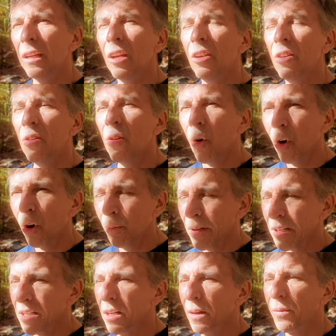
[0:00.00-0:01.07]
an
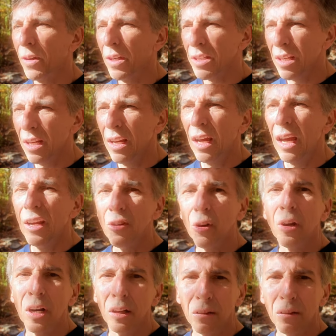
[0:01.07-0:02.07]
enormous difference. And you're going